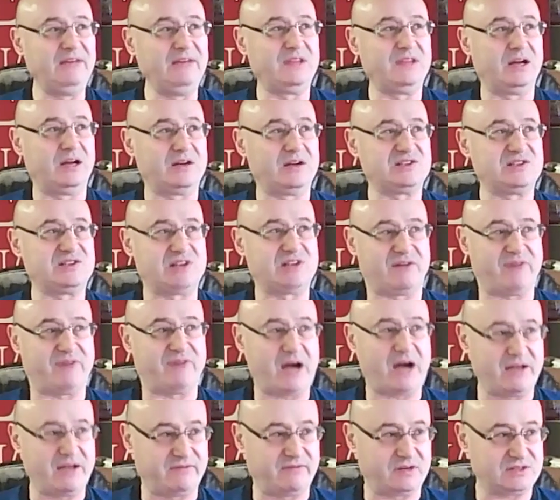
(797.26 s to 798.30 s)
they're
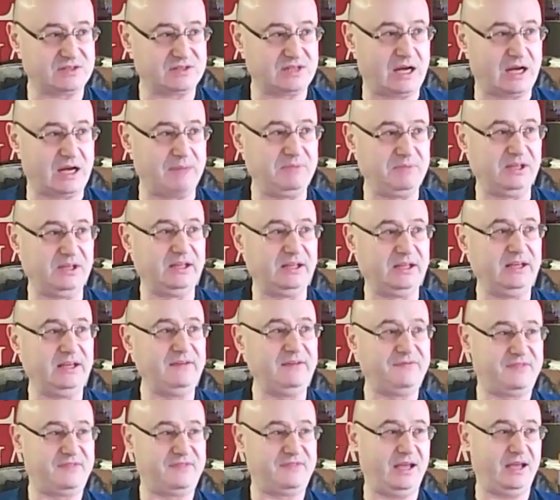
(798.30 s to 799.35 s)
survivors. I believe
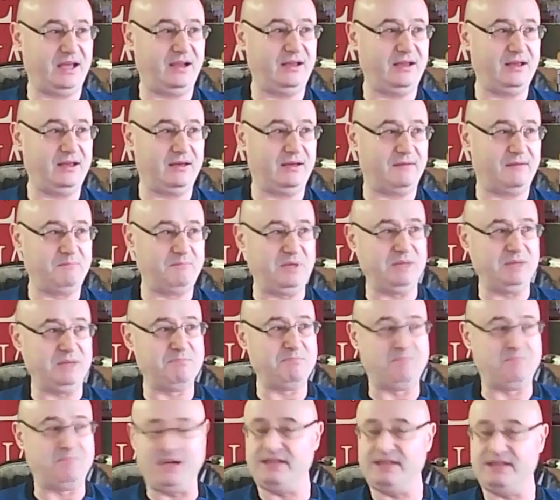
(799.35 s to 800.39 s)
they've been
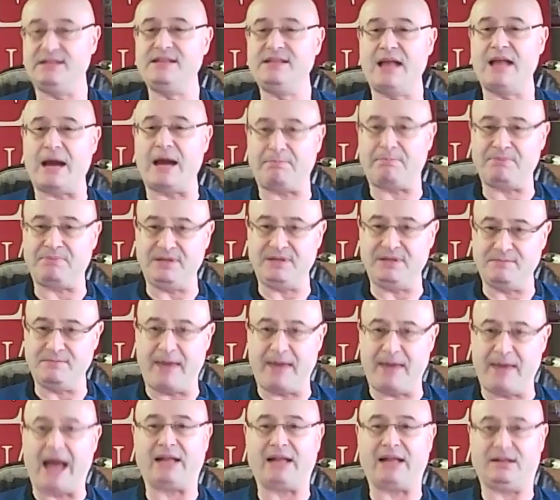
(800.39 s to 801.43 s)
beaten up in
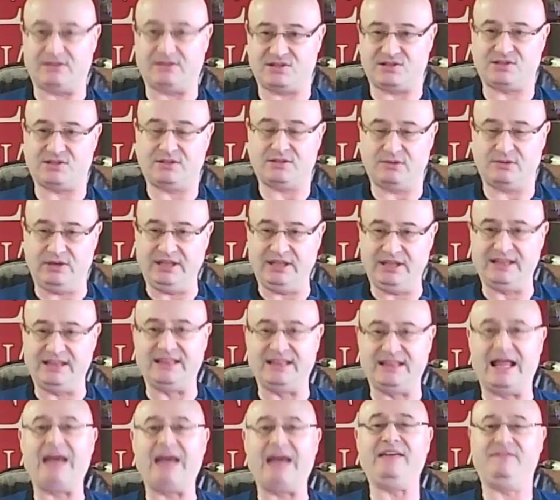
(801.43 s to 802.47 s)
battles in
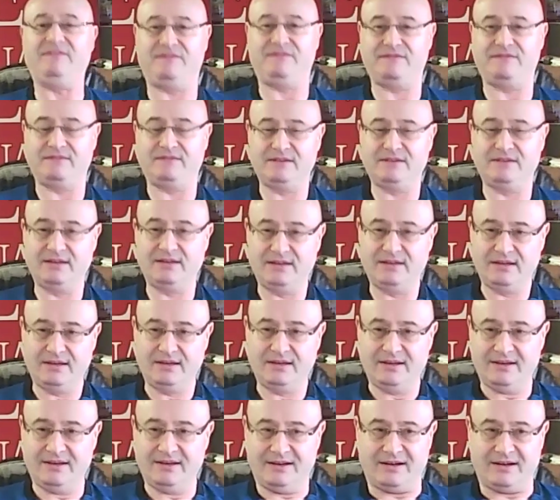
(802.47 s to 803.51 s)
life.
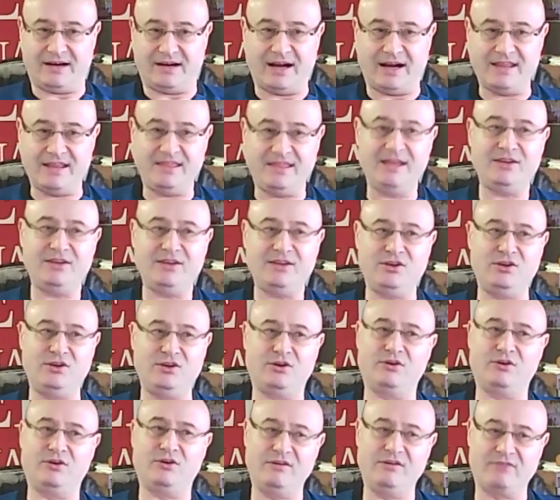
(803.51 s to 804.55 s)
I think, you
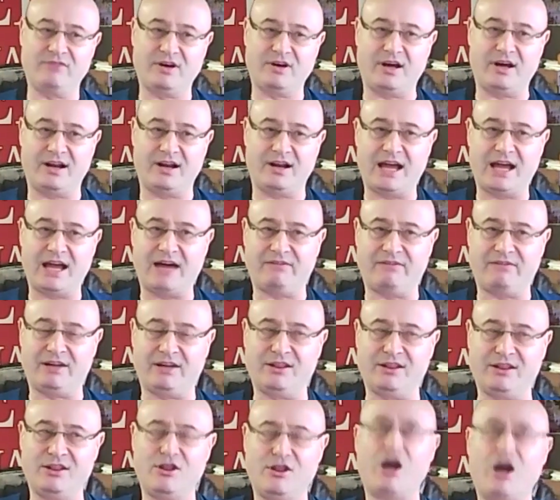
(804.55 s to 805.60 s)
know, you've got to have a
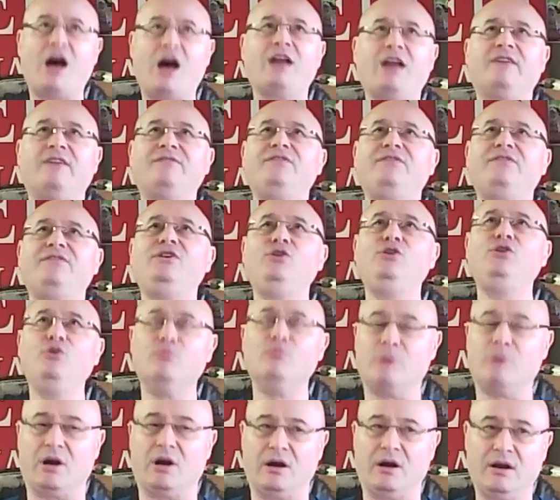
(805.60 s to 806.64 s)
lot of
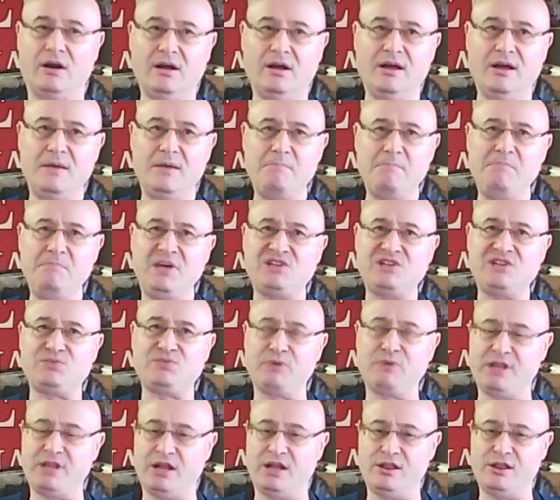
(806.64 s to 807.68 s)
humor mixed
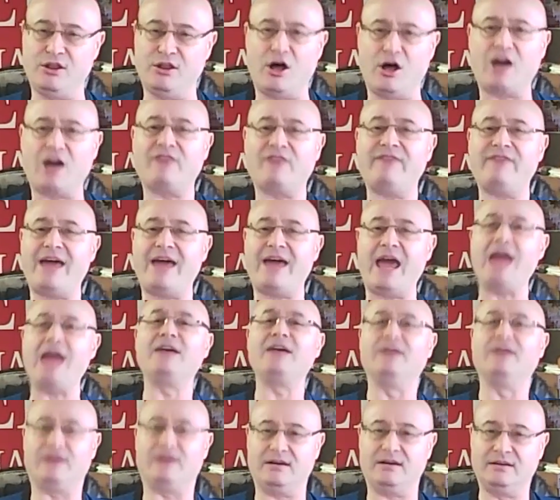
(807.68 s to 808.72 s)
with a lot of
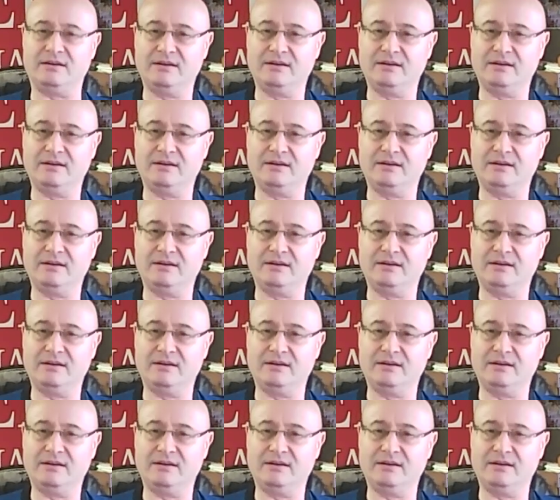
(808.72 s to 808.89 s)
anger.